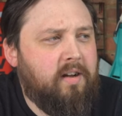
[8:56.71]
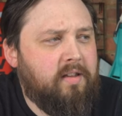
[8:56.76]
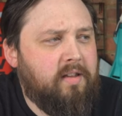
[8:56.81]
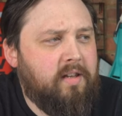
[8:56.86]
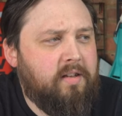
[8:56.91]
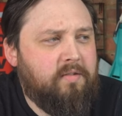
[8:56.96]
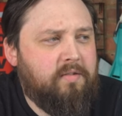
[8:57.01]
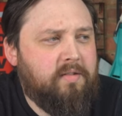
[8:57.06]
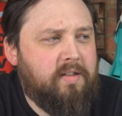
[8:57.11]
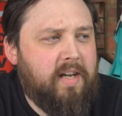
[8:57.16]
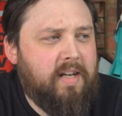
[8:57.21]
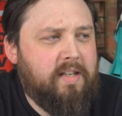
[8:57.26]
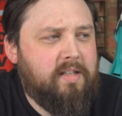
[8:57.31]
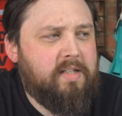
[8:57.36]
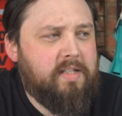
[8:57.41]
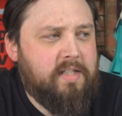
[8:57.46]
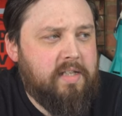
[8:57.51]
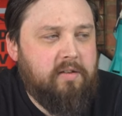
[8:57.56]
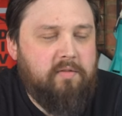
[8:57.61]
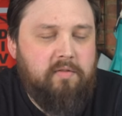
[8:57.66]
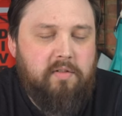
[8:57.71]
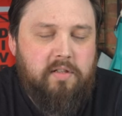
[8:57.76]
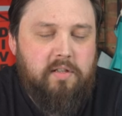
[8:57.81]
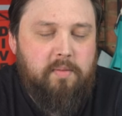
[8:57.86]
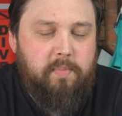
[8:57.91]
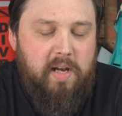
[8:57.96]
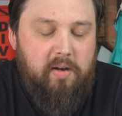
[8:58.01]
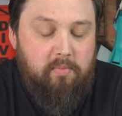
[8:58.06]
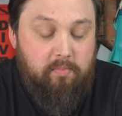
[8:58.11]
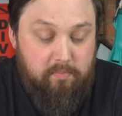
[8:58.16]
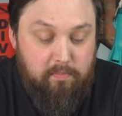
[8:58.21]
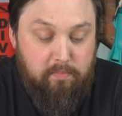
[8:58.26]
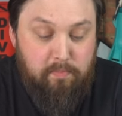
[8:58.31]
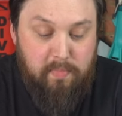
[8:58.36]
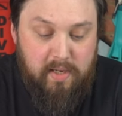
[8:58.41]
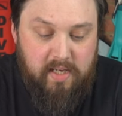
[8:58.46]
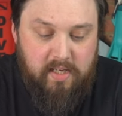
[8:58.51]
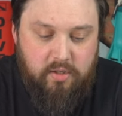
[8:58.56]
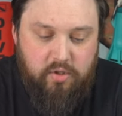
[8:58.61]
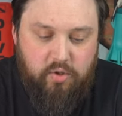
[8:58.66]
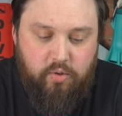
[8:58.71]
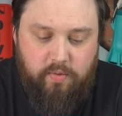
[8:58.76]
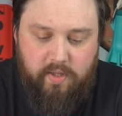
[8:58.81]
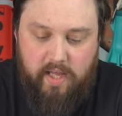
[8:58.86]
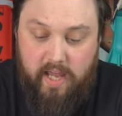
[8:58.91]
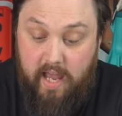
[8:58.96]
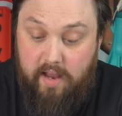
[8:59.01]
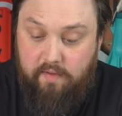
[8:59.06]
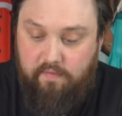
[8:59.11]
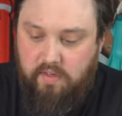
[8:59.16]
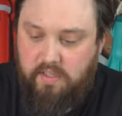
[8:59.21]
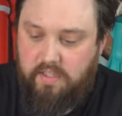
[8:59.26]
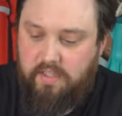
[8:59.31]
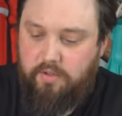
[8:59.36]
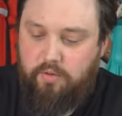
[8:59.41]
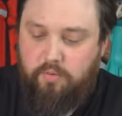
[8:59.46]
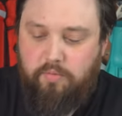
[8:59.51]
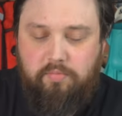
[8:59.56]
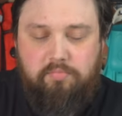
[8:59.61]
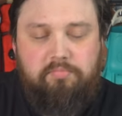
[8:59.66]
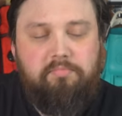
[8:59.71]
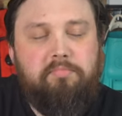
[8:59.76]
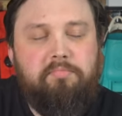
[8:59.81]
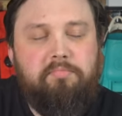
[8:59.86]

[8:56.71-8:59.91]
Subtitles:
They're not that serious about making sure that every single